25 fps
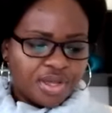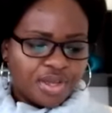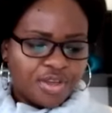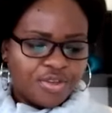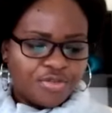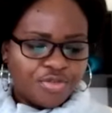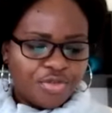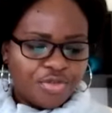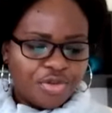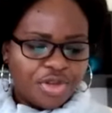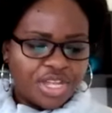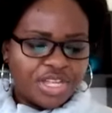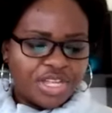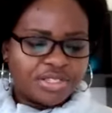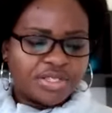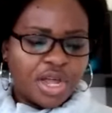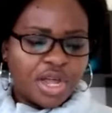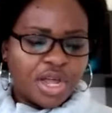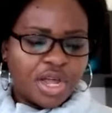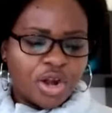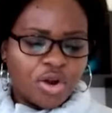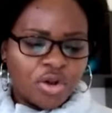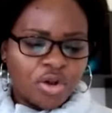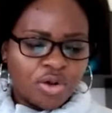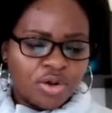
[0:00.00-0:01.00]
It reads,
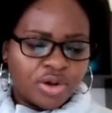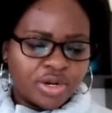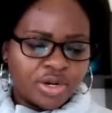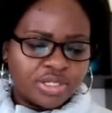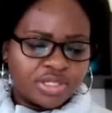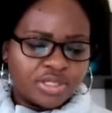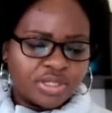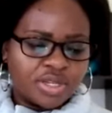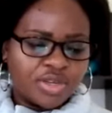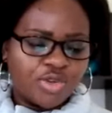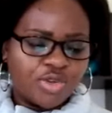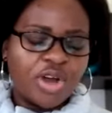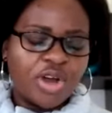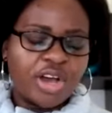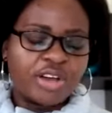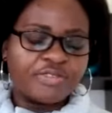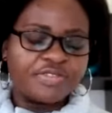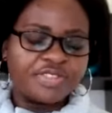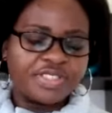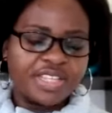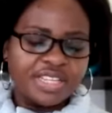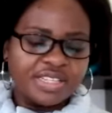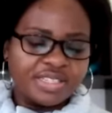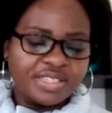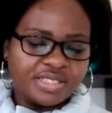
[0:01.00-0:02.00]
Lord, you
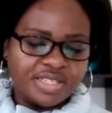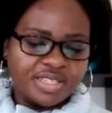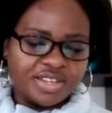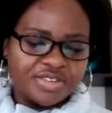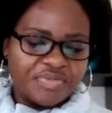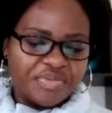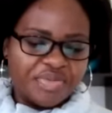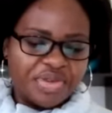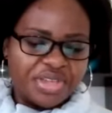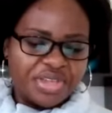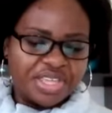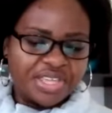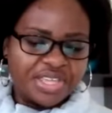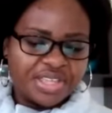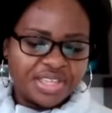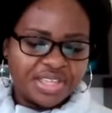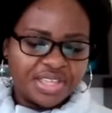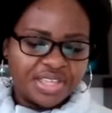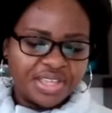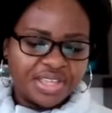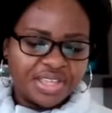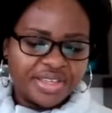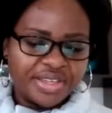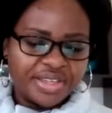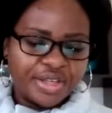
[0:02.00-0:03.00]
have tested me,
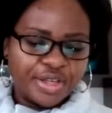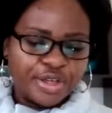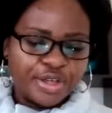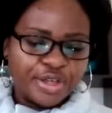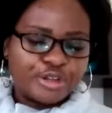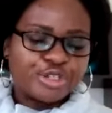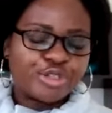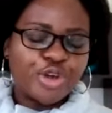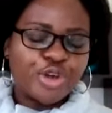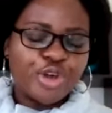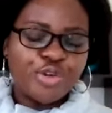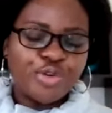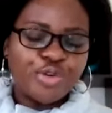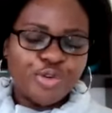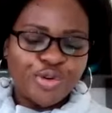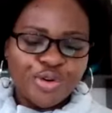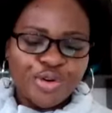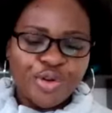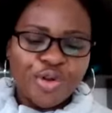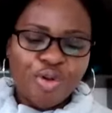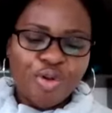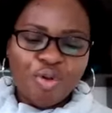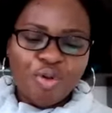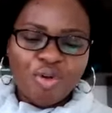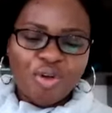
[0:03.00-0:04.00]
so you
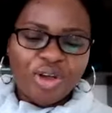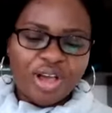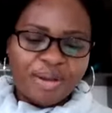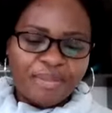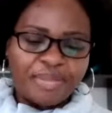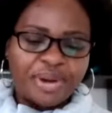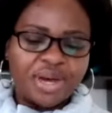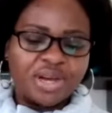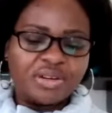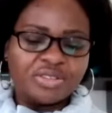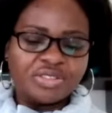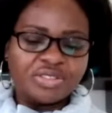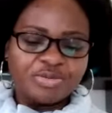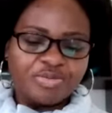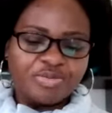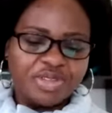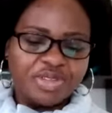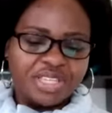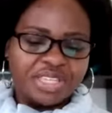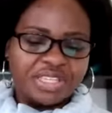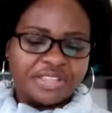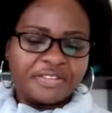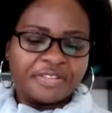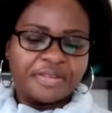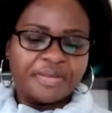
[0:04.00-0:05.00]
know all about
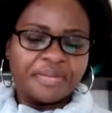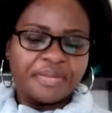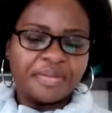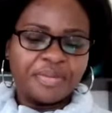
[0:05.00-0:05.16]
me.